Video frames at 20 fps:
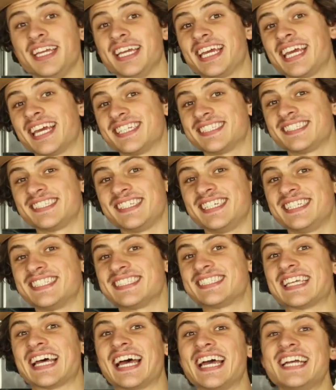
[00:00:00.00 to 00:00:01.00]
that you can't see
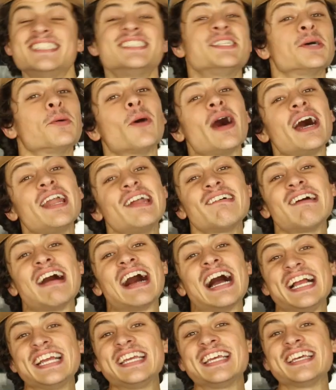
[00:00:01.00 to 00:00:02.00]
inside, so why don't
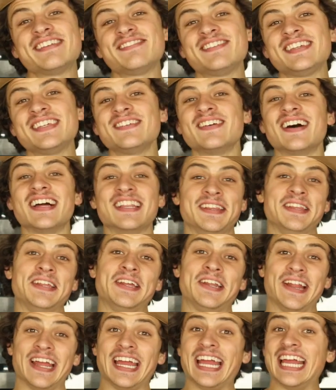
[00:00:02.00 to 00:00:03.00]
I give you a
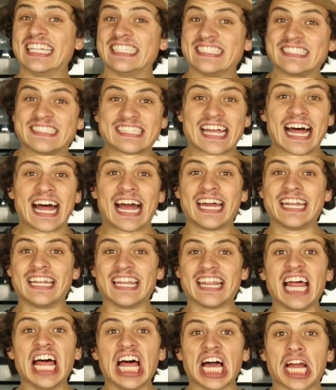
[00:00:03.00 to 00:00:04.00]
little inside
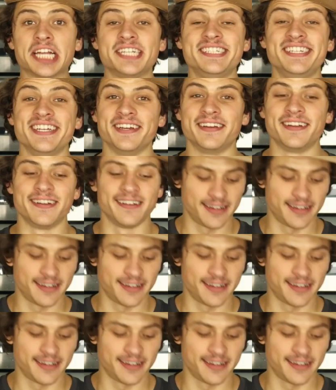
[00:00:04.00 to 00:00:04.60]
look, dude?